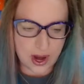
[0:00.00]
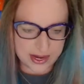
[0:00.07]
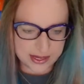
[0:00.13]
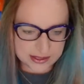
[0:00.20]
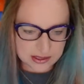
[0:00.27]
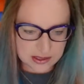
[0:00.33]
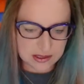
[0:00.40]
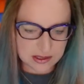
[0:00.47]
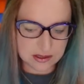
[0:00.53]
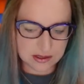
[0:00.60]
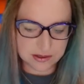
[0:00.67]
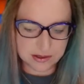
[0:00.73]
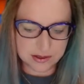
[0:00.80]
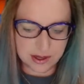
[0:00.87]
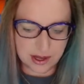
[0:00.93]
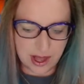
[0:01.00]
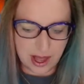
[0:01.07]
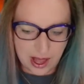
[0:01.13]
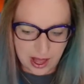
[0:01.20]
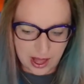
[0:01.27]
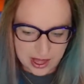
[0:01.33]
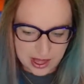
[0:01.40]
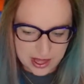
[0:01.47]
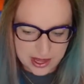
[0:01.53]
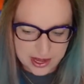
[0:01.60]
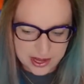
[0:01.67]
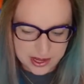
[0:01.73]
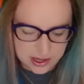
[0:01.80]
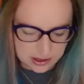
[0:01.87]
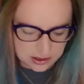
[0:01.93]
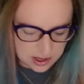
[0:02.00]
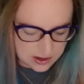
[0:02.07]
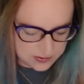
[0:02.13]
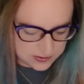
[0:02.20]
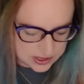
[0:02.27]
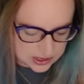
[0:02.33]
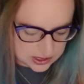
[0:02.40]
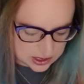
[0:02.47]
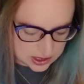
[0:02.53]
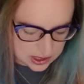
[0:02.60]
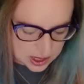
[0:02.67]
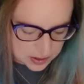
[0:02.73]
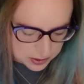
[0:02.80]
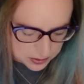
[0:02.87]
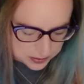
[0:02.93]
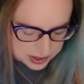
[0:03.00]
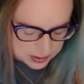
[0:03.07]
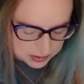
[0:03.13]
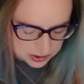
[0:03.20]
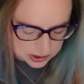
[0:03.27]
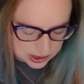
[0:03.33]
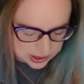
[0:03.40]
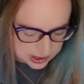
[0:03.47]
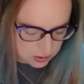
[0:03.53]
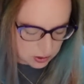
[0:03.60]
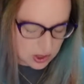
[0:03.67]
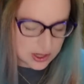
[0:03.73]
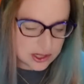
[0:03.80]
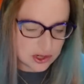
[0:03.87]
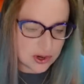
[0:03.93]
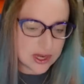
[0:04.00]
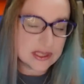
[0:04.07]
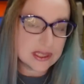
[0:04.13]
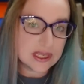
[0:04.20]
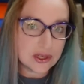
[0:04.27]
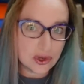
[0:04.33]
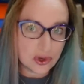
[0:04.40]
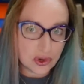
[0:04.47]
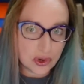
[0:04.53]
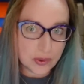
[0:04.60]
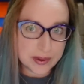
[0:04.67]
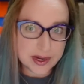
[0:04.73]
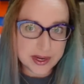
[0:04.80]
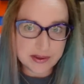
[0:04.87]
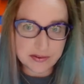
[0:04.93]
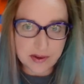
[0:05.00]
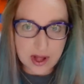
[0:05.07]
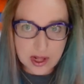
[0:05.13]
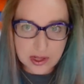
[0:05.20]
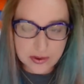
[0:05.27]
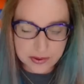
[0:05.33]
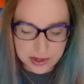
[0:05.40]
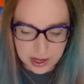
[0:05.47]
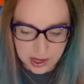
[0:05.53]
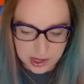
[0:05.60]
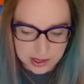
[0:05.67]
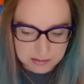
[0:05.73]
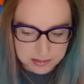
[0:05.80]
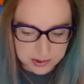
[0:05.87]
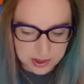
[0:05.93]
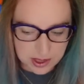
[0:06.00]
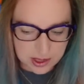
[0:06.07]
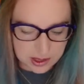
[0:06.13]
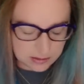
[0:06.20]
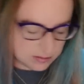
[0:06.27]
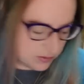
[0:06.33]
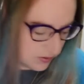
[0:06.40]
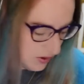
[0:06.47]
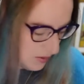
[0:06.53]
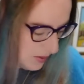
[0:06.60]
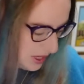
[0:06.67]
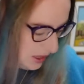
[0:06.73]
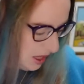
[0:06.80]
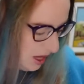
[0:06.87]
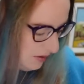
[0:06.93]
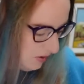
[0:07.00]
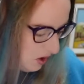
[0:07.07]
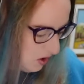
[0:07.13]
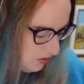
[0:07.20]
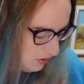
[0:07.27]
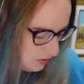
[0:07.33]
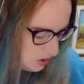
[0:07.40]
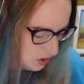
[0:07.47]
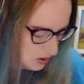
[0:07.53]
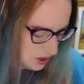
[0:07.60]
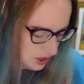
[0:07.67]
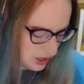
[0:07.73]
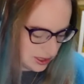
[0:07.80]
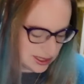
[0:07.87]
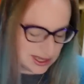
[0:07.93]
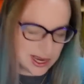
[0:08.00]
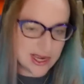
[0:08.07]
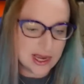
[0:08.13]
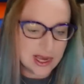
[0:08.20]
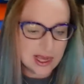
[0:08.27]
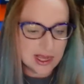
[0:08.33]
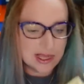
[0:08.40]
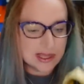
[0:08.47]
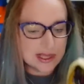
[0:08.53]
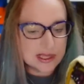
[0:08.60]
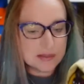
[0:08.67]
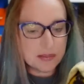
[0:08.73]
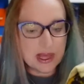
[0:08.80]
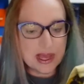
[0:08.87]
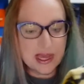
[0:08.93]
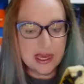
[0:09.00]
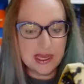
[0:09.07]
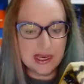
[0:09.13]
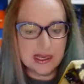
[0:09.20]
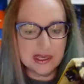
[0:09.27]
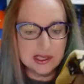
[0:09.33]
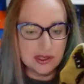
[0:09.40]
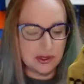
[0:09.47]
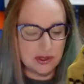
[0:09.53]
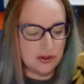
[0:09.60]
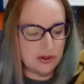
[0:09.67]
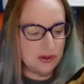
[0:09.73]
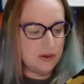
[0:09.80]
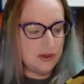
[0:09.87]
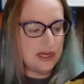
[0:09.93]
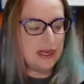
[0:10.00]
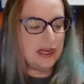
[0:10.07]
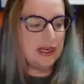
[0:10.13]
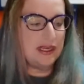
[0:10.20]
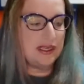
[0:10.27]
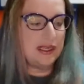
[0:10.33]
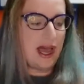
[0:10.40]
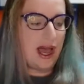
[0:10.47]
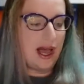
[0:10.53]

right. I love this. And a couple people said they were interested. Nobody followed up um, from my live haul from Georgia's estate. This blanket is new and it is